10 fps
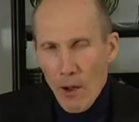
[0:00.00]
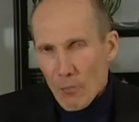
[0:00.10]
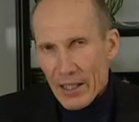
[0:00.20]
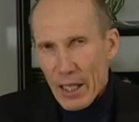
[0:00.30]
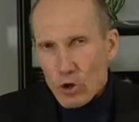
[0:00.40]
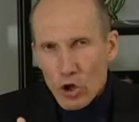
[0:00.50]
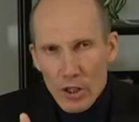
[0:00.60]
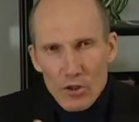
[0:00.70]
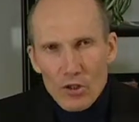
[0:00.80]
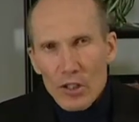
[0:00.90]
But now
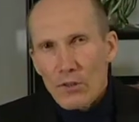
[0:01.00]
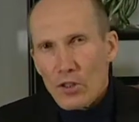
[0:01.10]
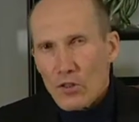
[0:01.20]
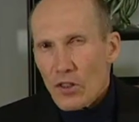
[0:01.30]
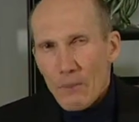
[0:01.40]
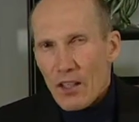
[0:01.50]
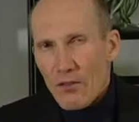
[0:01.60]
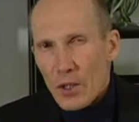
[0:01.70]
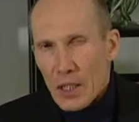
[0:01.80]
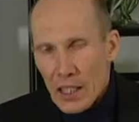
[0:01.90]
Jesus gives us something
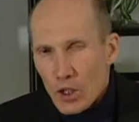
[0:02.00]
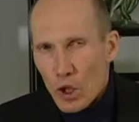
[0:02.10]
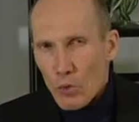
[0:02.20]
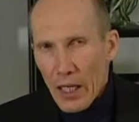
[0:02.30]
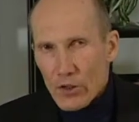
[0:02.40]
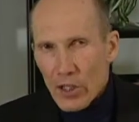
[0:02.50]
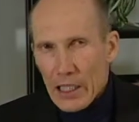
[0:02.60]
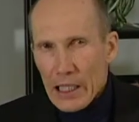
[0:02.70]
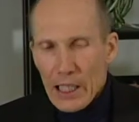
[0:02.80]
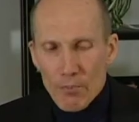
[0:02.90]
very
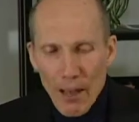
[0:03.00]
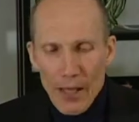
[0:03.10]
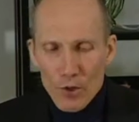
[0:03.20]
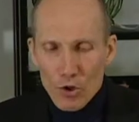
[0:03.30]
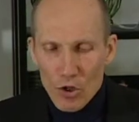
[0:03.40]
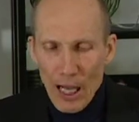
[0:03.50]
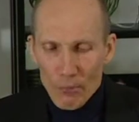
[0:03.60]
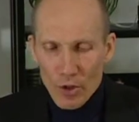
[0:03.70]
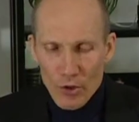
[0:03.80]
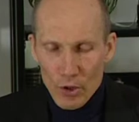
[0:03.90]
interesting in Matthew
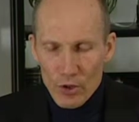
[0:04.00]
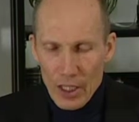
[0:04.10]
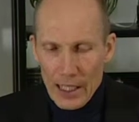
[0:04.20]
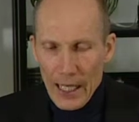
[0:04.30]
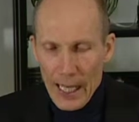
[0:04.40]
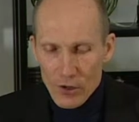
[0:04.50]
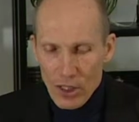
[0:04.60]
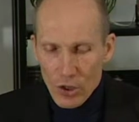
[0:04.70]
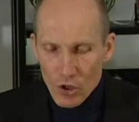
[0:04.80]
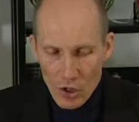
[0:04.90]
chapter 13 as
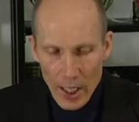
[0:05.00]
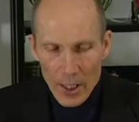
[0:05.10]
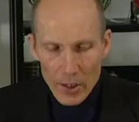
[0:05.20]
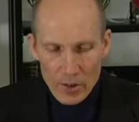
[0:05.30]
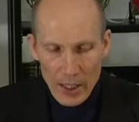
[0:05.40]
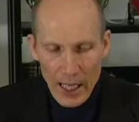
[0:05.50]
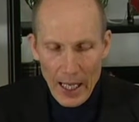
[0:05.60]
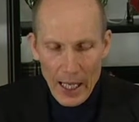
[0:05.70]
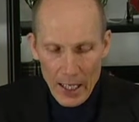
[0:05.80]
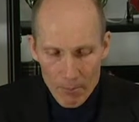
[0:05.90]
He shares
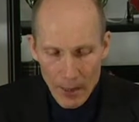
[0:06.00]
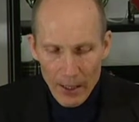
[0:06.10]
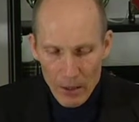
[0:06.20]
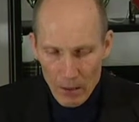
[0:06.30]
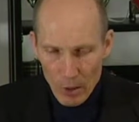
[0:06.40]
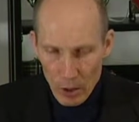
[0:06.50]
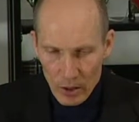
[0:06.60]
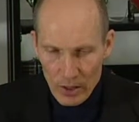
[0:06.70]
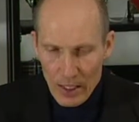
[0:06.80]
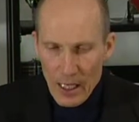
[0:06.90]
a
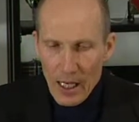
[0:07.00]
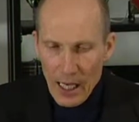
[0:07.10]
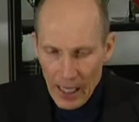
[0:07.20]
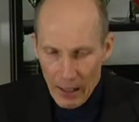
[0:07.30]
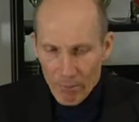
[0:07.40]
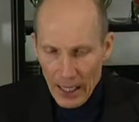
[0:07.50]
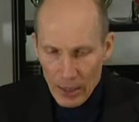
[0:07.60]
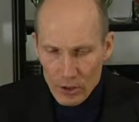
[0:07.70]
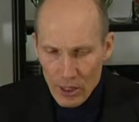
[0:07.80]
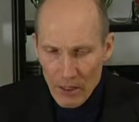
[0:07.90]
parable
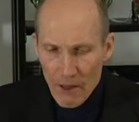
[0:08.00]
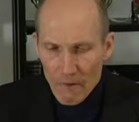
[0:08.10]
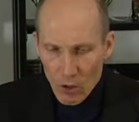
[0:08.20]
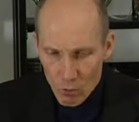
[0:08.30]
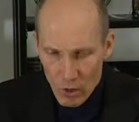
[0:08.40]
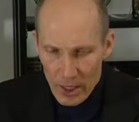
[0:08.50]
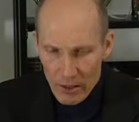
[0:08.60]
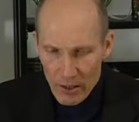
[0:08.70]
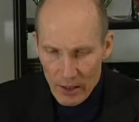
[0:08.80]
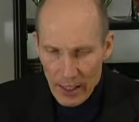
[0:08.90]
about the
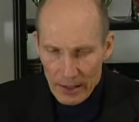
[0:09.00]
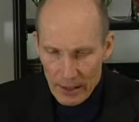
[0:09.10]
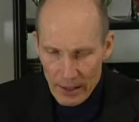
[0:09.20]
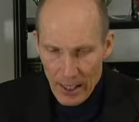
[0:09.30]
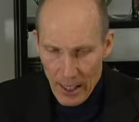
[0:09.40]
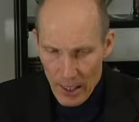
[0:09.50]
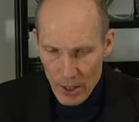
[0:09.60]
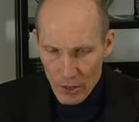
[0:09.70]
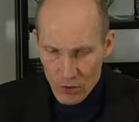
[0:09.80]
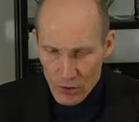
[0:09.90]
wheat and the
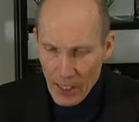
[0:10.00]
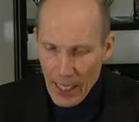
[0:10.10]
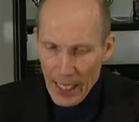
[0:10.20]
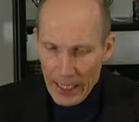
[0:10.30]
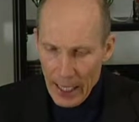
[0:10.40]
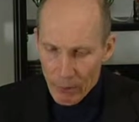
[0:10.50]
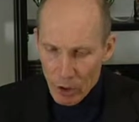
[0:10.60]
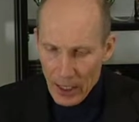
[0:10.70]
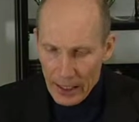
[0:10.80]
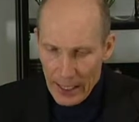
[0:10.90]
tares. And I'm
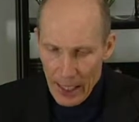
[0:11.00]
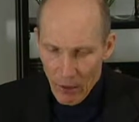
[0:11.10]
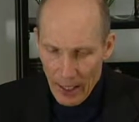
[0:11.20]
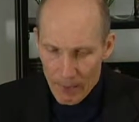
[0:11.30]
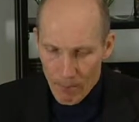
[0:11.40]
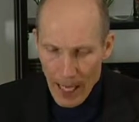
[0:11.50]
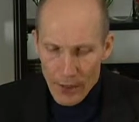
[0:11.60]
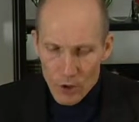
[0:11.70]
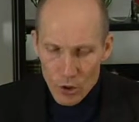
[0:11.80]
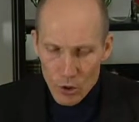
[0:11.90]
looking now at
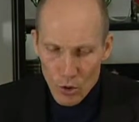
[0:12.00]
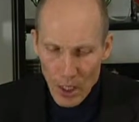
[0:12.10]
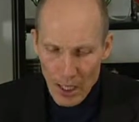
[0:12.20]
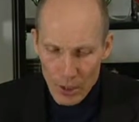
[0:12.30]
Matthew